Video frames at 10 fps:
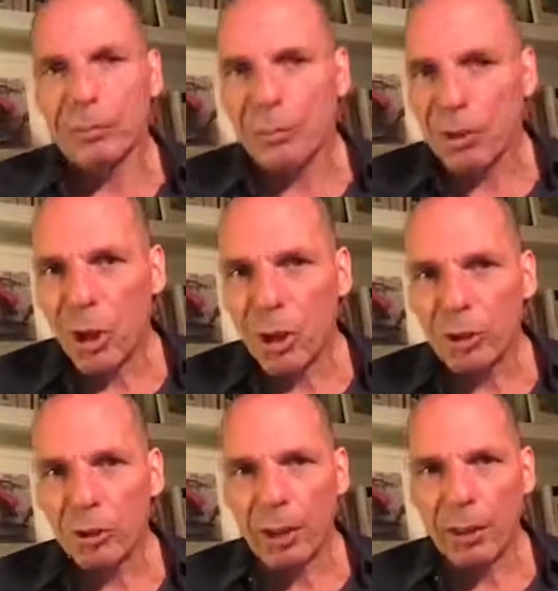It's
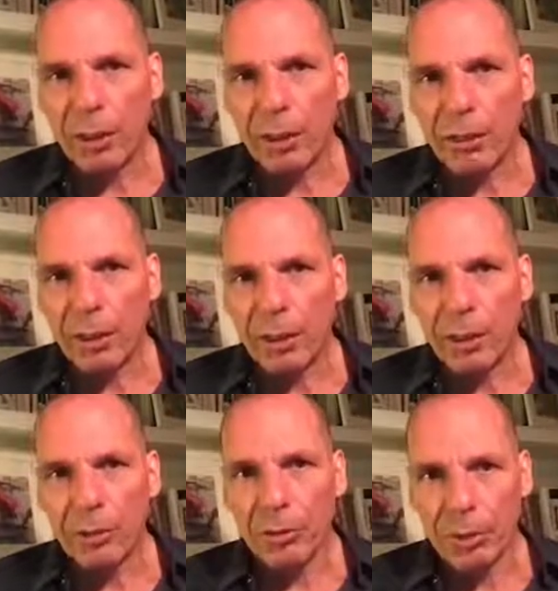called Donald
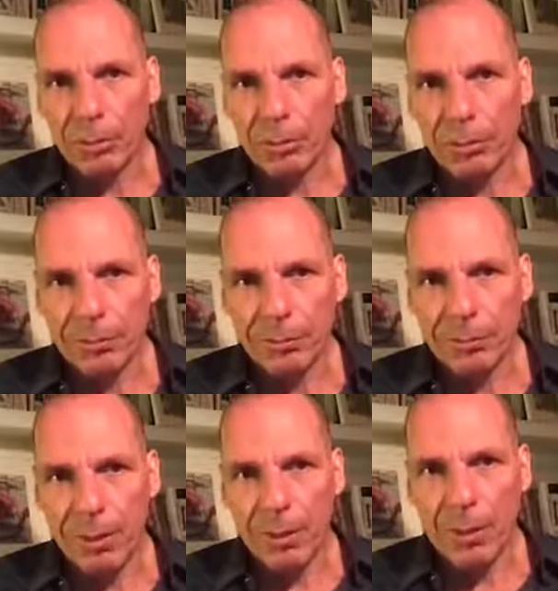Trump
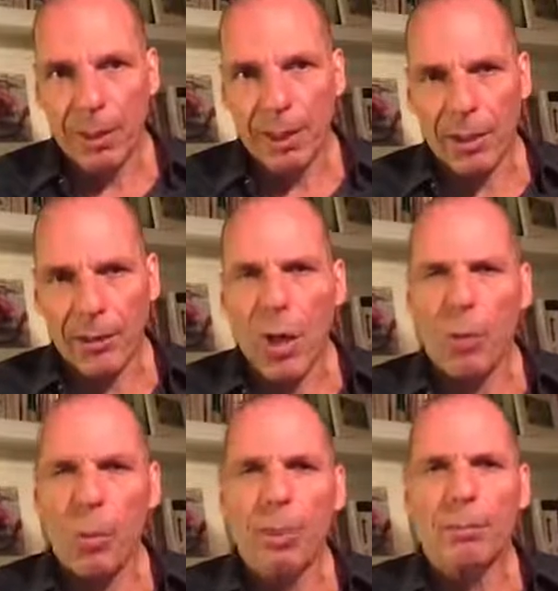in the White House.
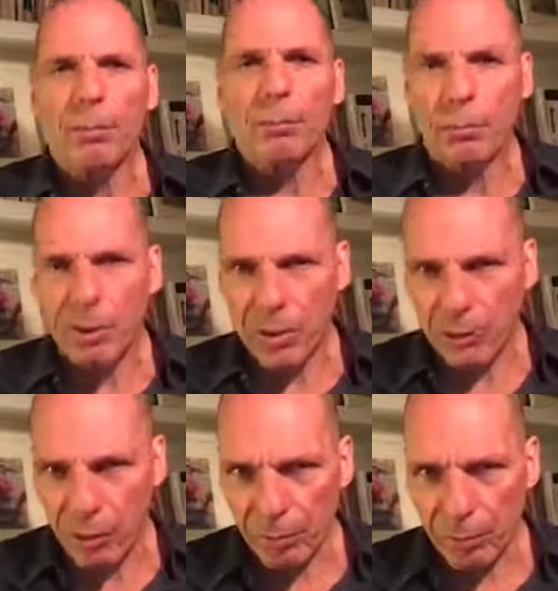Will Mr.
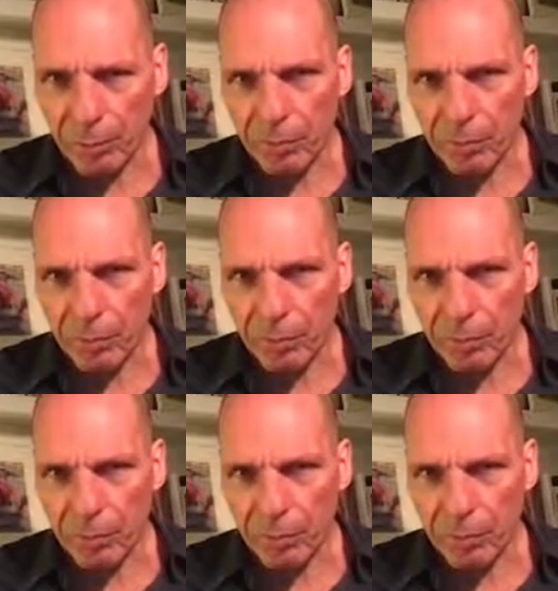Trump